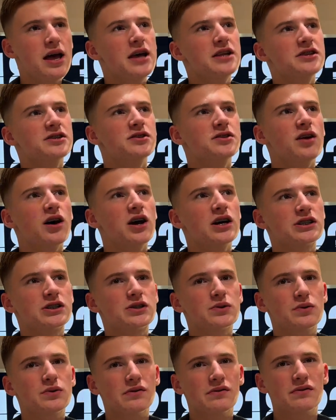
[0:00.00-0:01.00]
It's a nice
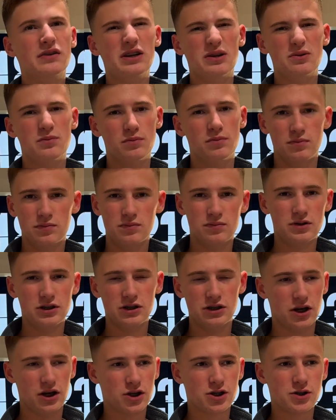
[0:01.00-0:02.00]
sort of little,
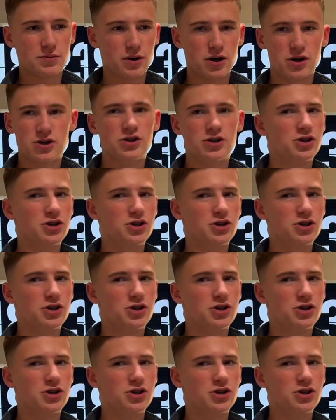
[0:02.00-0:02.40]
tomato